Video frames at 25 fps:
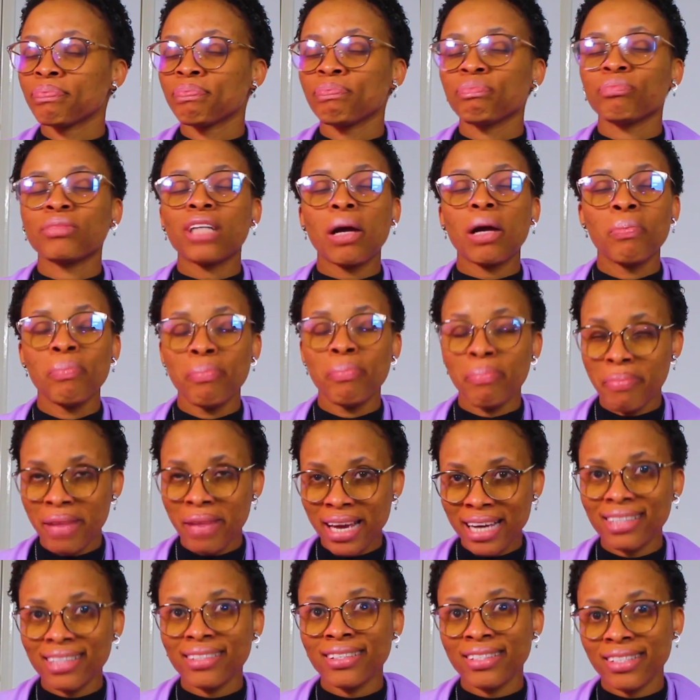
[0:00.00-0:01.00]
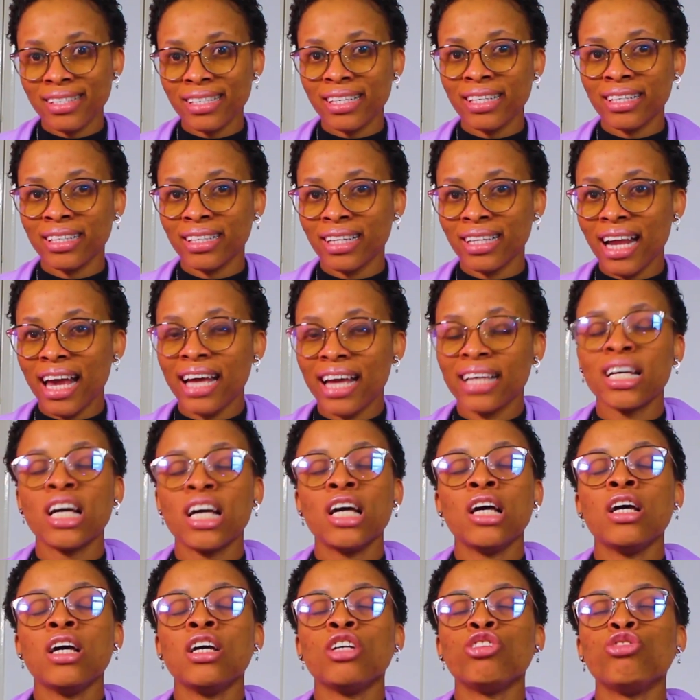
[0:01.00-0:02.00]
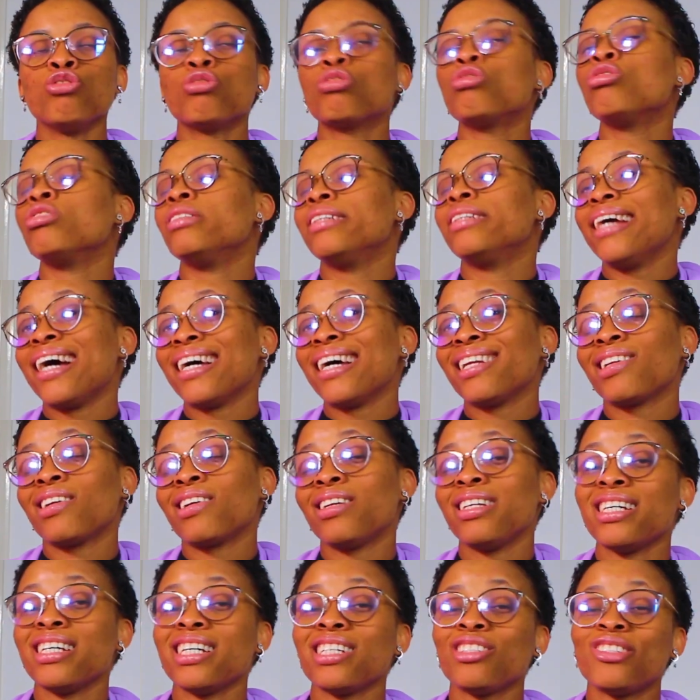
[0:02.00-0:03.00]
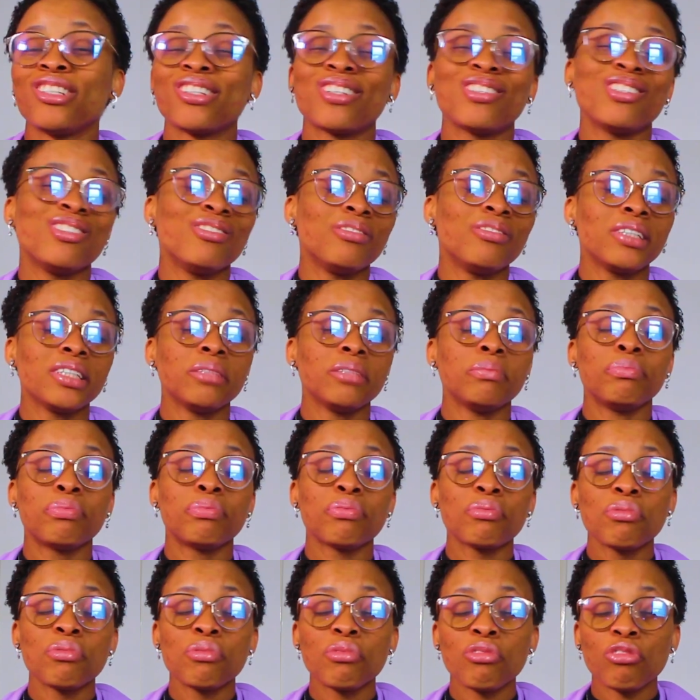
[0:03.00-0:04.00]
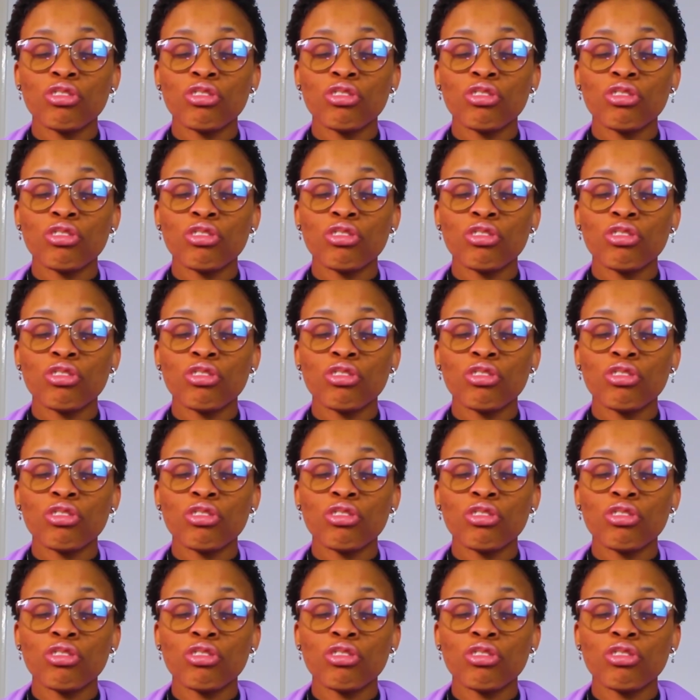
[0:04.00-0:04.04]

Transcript: main thing. Like, you could get knowledge, you could read books,